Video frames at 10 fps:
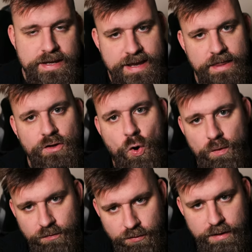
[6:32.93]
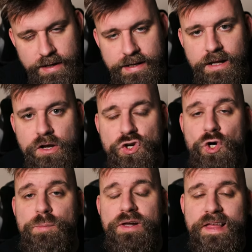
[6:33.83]
Death Corps of Krieg, and a
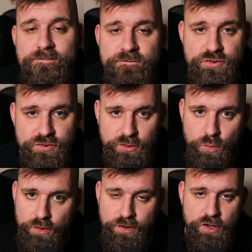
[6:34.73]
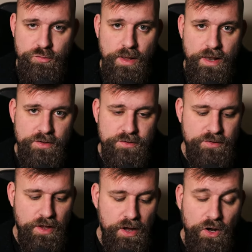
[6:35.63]
normal infantry squad, as well
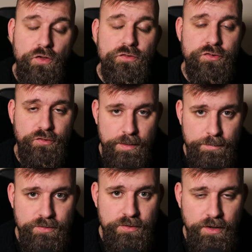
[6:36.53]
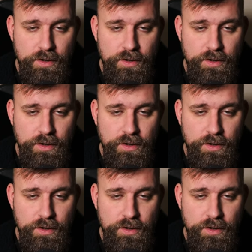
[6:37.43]
as conscripts.